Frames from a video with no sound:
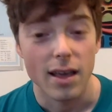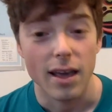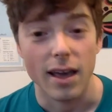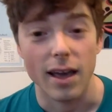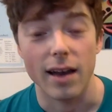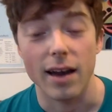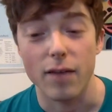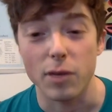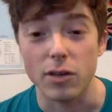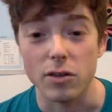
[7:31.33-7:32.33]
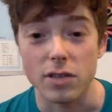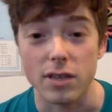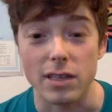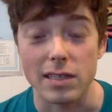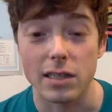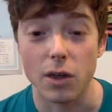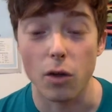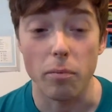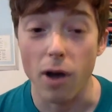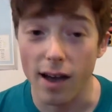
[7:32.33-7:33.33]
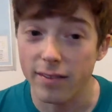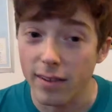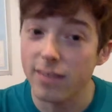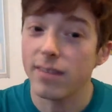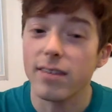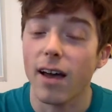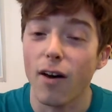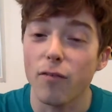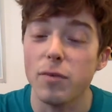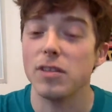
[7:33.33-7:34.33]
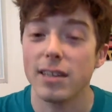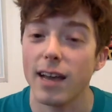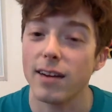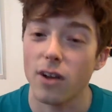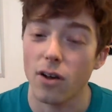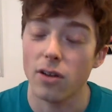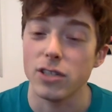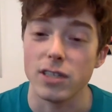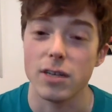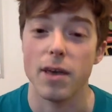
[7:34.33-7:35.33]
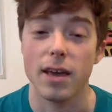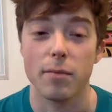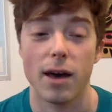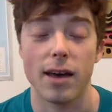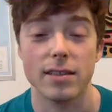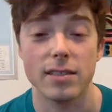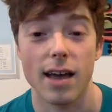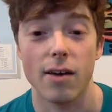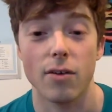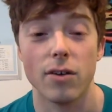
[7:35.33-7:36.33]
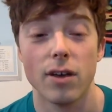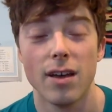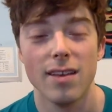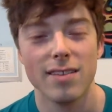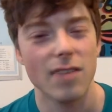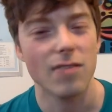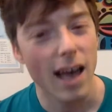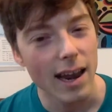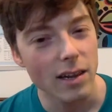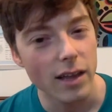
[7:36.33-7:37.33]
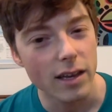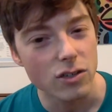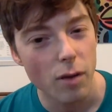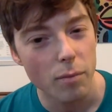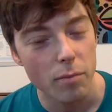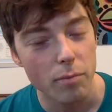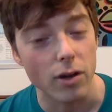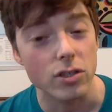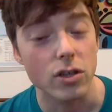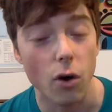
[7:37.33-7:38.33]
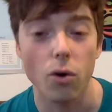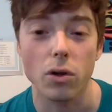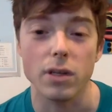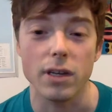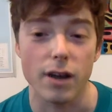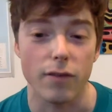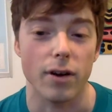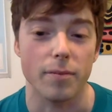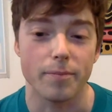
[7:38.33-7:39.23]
and I've been using these little boxes of music technology to make my sound kind of like a trumpet, but totally different.